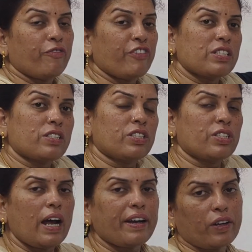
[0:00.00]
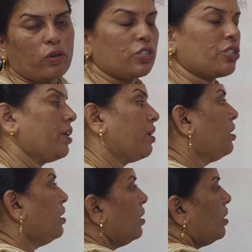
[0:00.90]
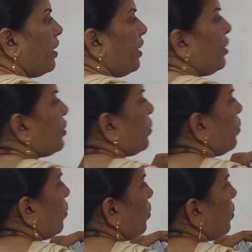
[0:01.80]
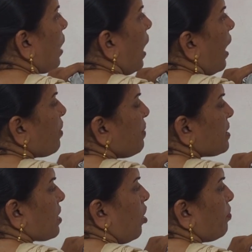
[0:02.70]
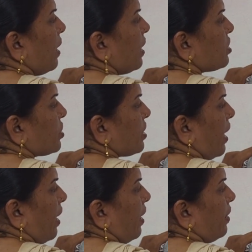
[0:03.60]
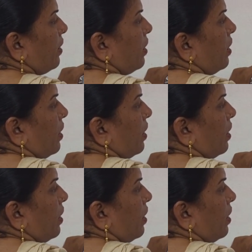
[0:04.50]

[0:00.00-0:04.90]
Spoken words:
First starting question. Into R means how much? 10.